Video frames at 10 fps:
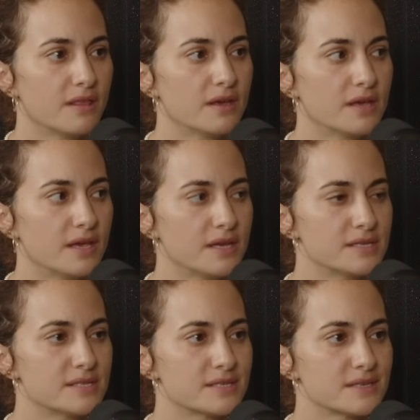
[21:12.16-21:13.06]

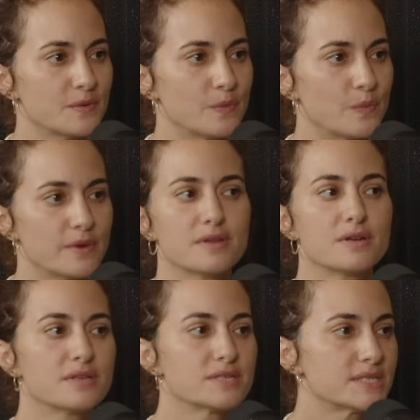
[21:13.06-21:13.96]
kids, when their
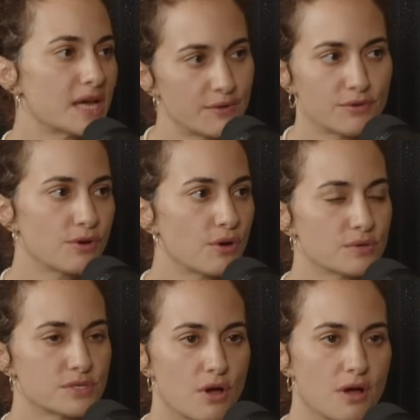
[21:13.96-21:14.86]
siren
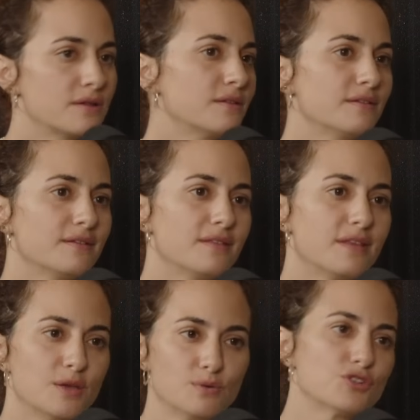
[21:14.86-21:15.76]
goes on, they
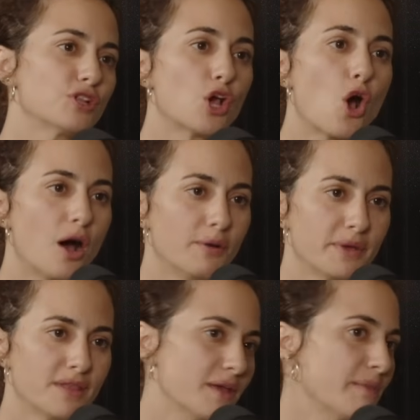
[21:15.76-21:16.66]
usually call me.
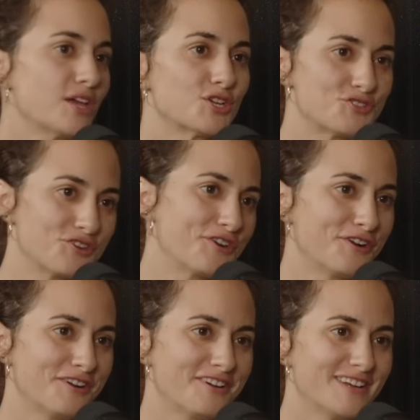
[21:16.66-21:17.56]
They make sure.
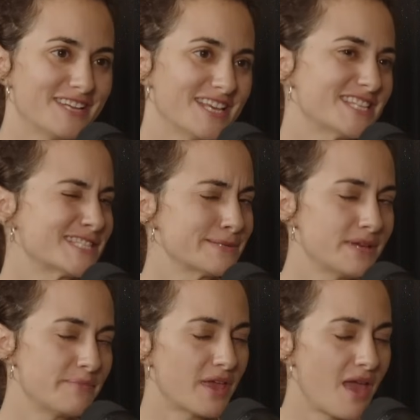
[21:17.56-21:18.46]

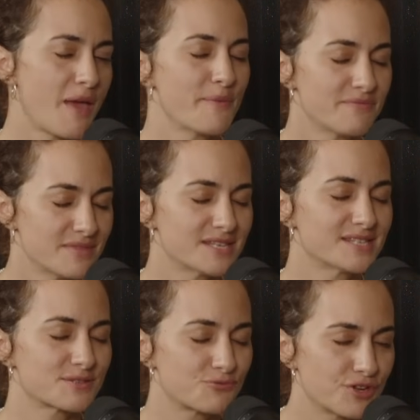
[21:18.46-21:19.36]
It became this
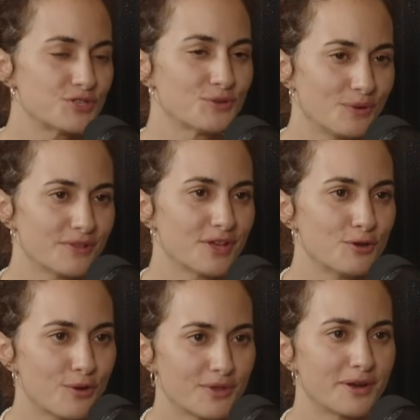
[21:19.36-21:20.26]
ritual. They
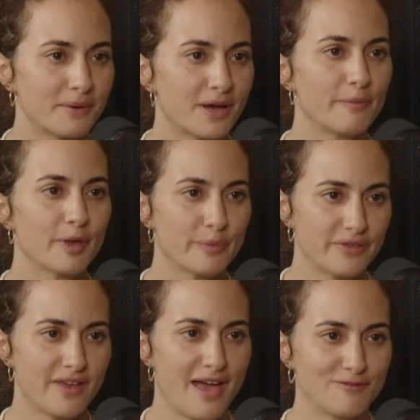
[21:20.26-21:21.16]
know that I'm coming, but
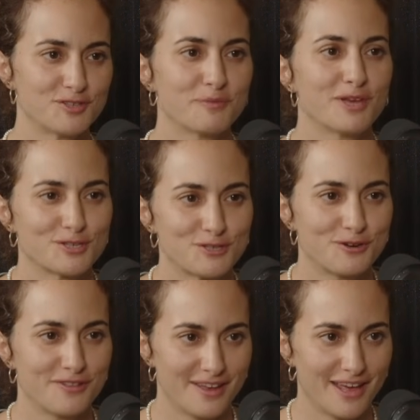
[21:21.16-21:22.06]
they have to make sure
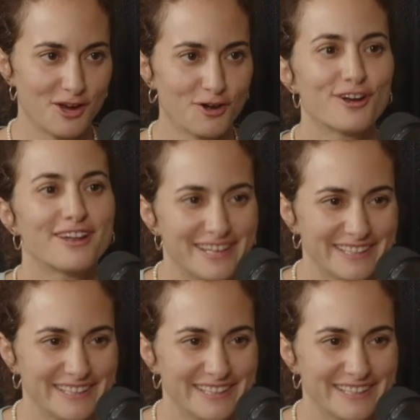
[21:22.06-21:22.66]
that I heard it